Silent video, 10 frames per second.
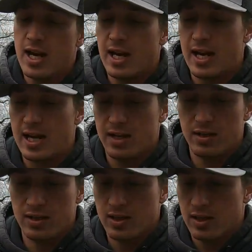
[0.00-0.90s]

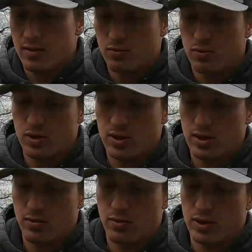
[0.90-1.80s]
and
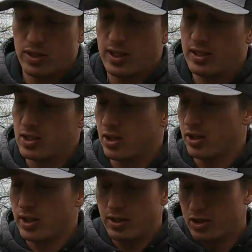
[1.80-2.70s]
I want to get
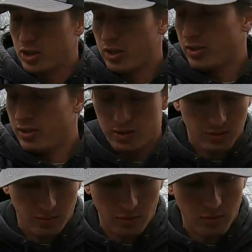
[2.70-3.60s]
started here and show you real